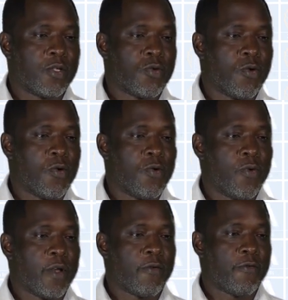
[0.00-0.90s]
So
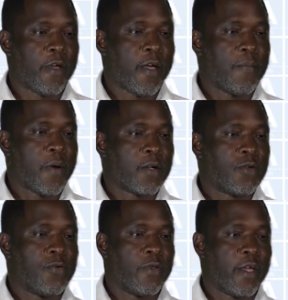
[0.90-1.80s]
we refer
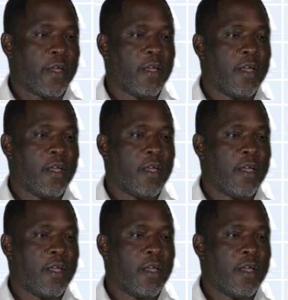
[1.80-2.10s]
back to the